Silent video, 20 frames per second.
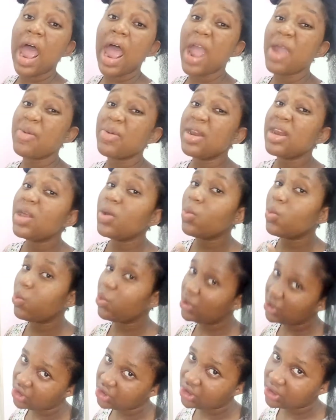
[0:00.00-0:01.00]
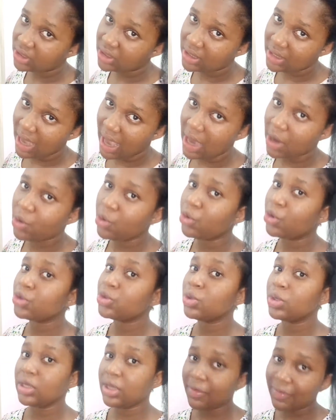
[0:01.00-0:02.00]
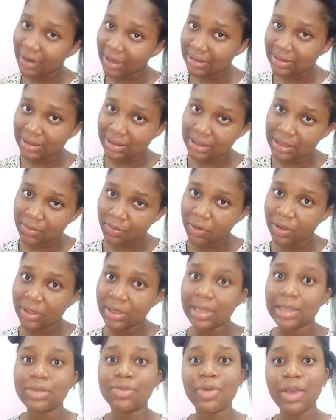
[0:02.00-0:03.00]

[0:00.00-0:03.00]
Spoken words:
I really wish I could also give that testimony that